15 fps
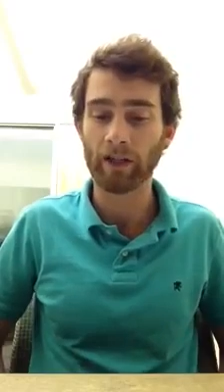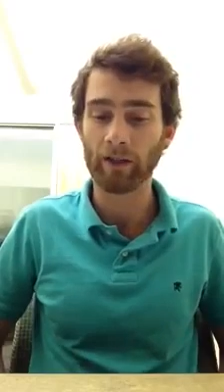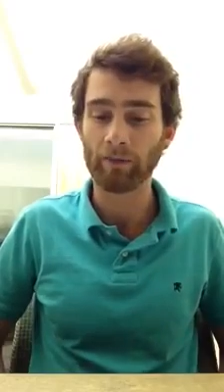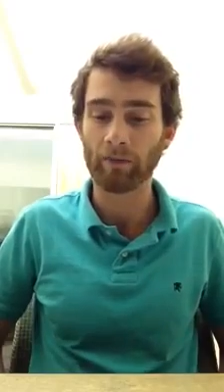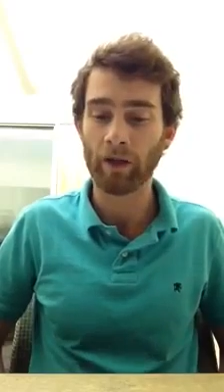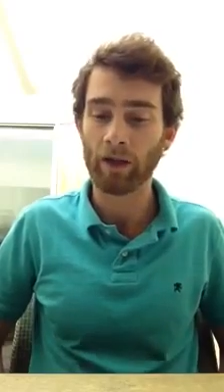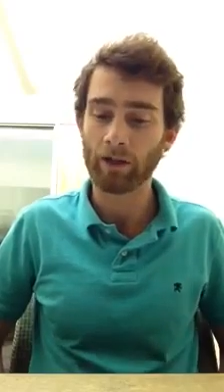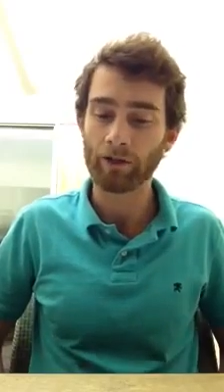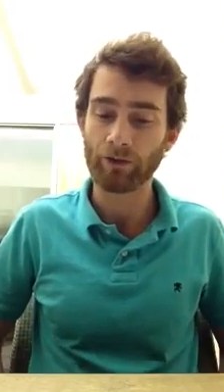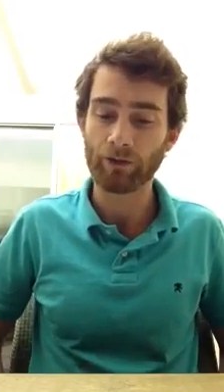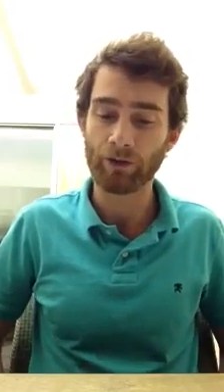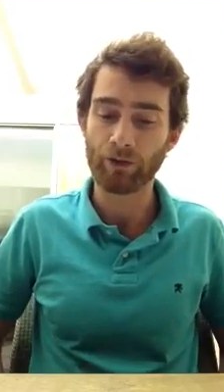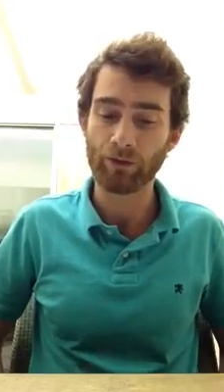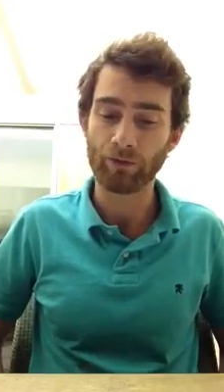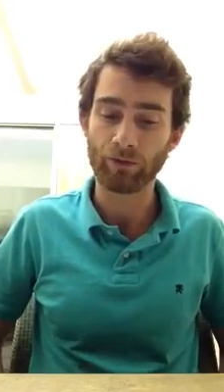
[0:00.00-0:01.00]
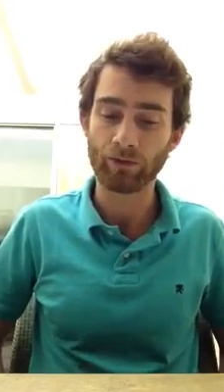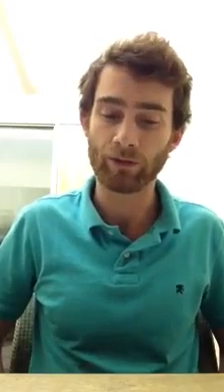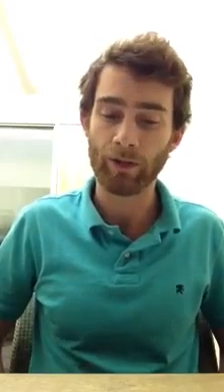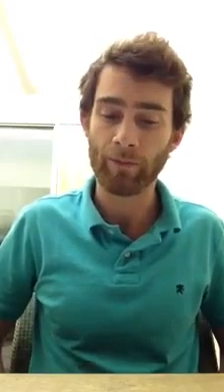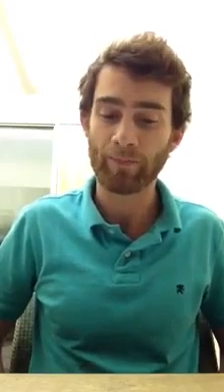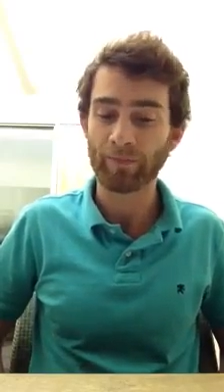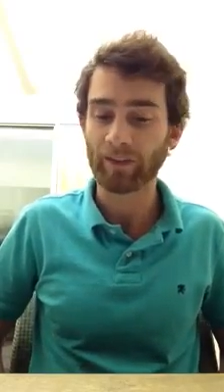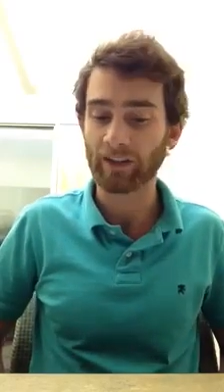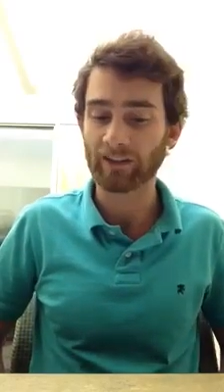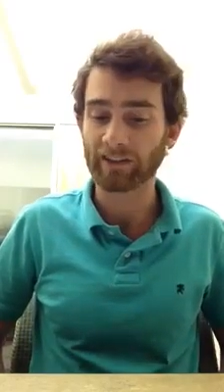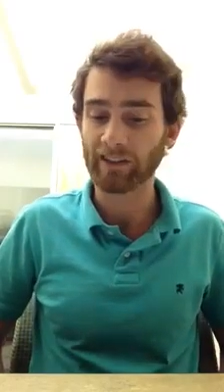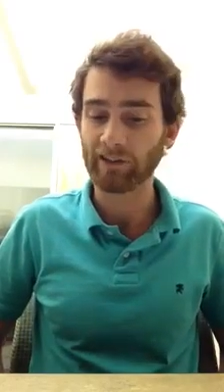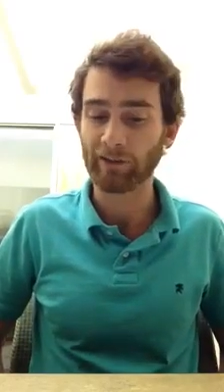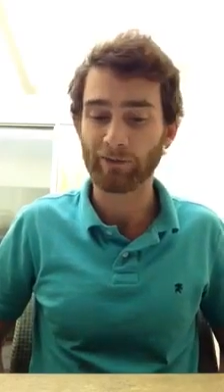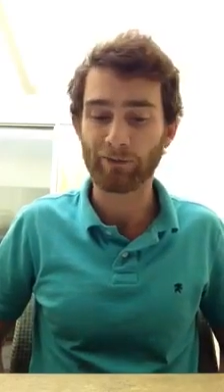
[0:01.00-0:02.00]
name you choose, the
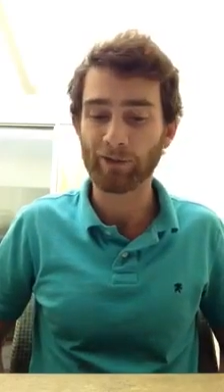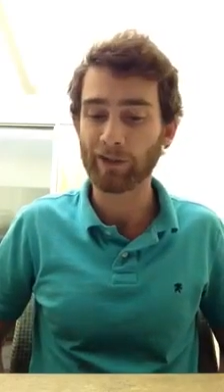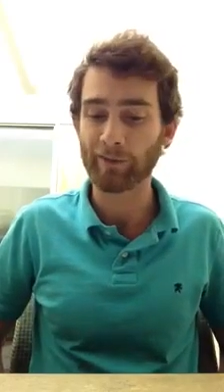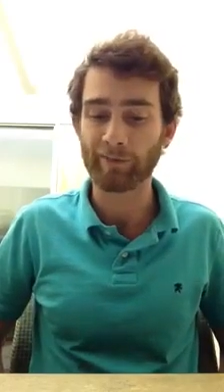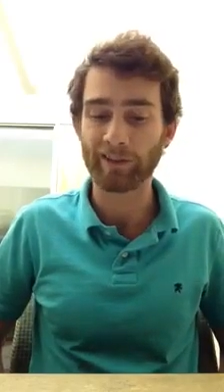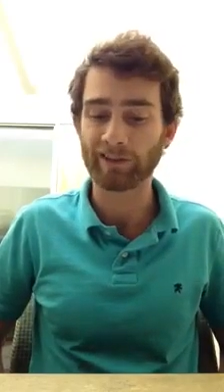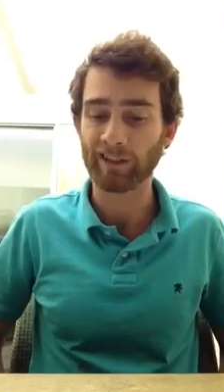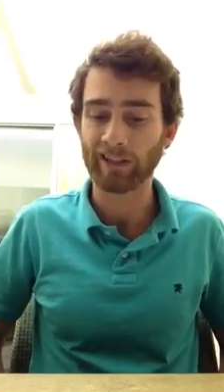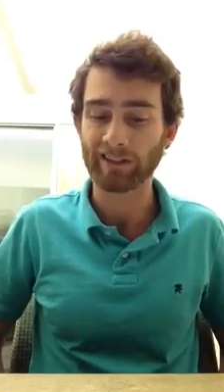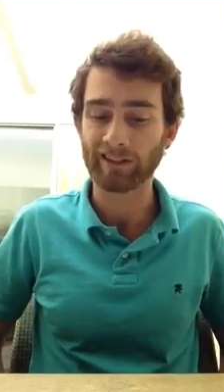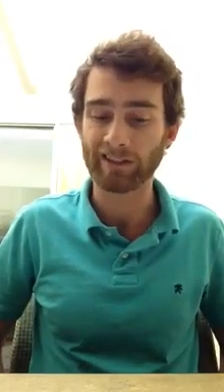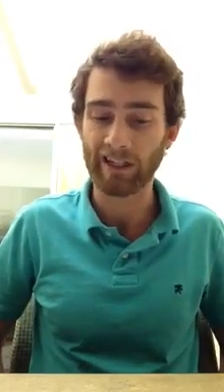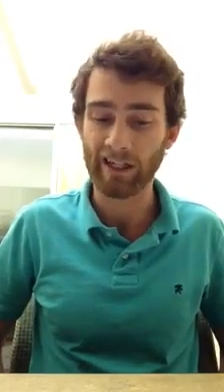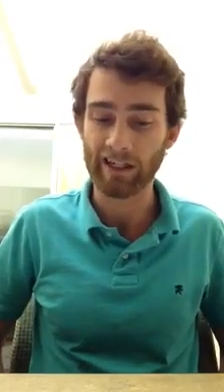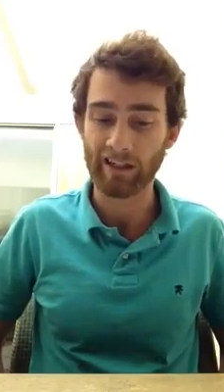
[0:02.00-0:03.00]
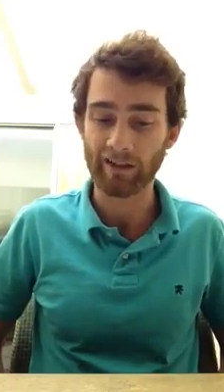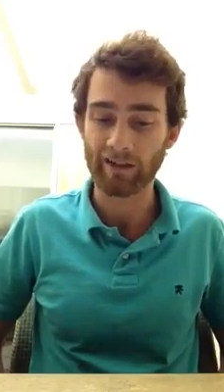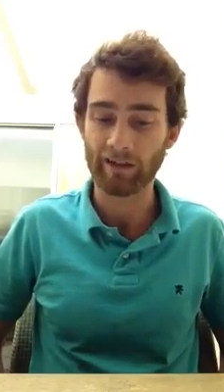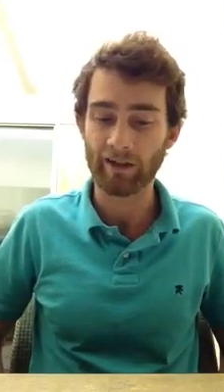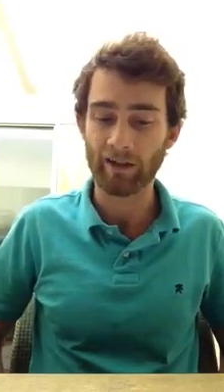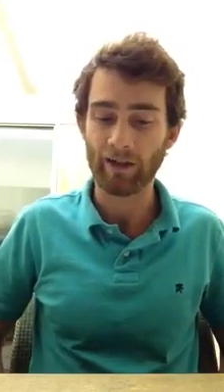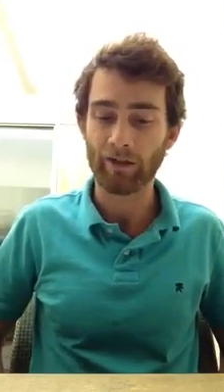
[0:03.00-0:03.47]
steel of freedom does not stain.